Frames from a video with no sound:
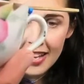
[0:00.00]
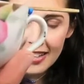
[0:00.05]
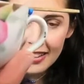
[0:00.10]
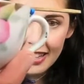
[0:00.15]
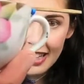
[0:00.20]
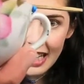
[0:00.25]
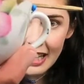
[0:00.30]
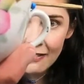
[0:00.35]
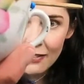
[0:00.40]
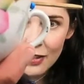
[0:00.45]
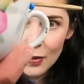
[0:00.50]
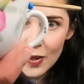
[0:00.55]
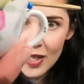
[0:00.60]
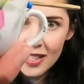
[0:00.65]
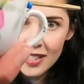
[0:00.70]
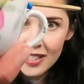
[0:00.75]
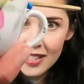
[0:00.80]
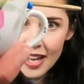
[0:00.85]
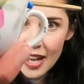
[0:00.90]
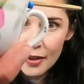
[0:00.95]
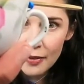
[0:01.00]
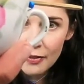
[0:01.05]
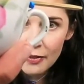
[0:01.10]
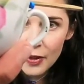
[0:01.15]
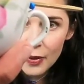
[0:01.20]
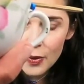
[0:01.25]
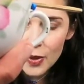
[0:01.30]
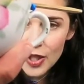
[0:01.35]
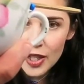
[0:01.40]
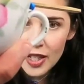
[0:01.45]
Like if you can see how
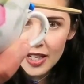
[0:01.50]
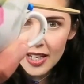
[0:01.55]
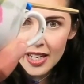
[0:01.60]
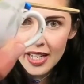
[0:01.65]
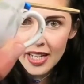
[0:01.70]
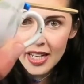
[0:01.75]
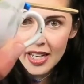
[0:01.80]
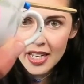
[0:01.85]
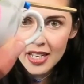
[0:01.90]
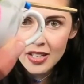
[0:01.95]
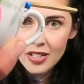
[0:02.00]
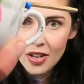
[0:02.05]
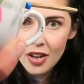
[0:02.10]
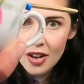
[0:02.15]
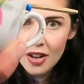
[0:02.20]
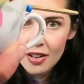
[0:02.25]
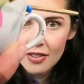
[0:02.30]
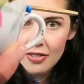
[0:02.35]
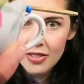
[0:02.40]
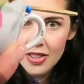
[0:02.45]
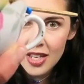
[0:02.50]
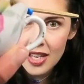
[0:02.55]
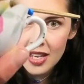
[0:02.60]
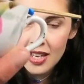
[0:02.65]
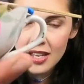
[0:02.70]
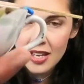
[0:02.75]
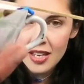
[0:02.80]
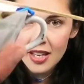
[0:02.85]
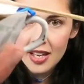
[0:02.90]
fuchsia it is on the